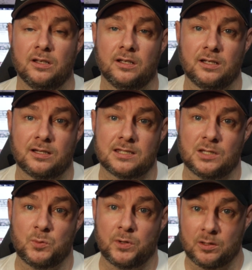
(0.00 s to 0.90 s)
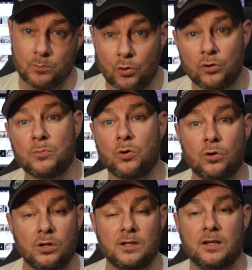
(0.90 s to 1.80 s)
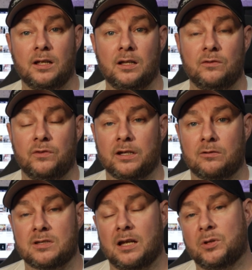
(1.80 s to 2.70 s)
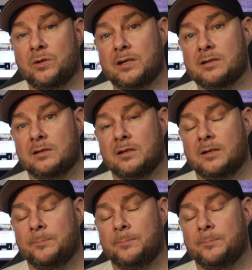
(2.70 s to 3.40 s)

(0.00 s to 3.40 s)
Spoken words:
I can see me bringing more and more vehicle type units